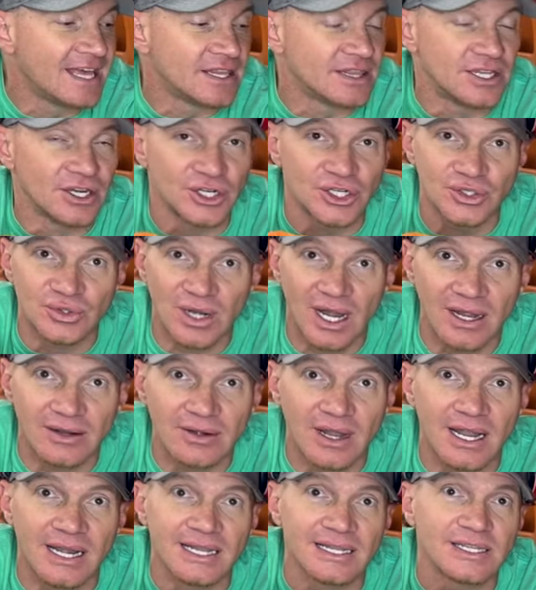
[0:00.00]
They're dry
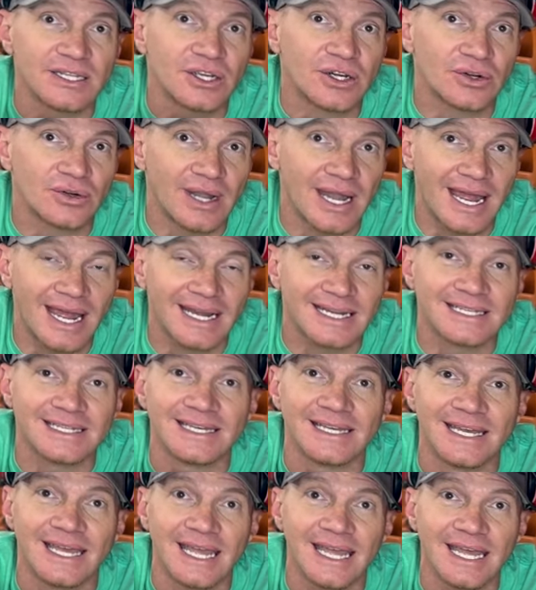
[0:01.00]
rotted,
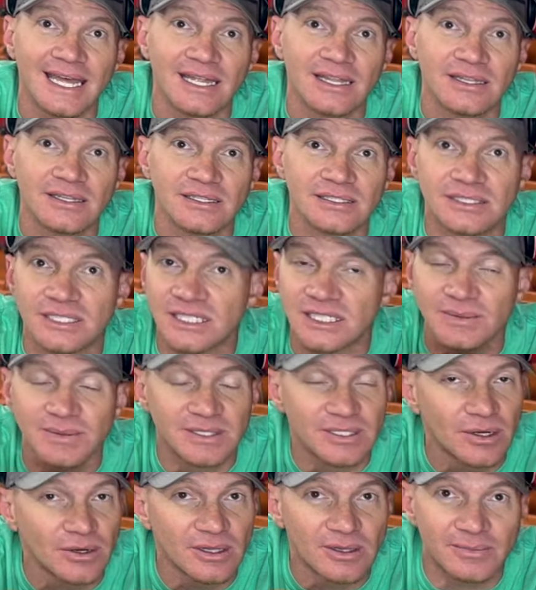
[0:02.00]
cracked, and just to be
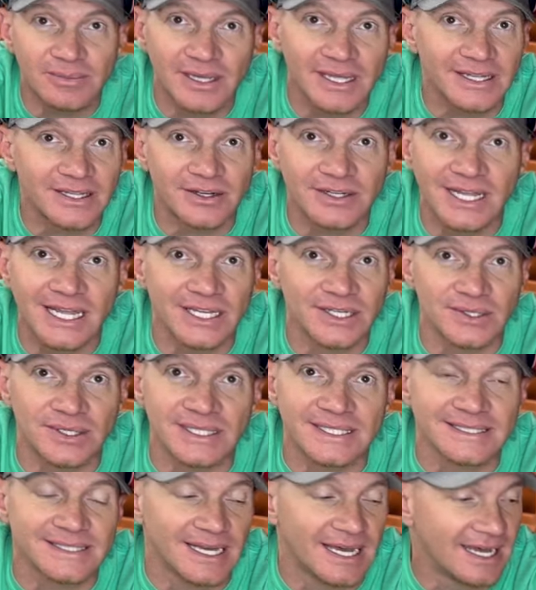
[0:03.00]
totally blunt, they're dangerous.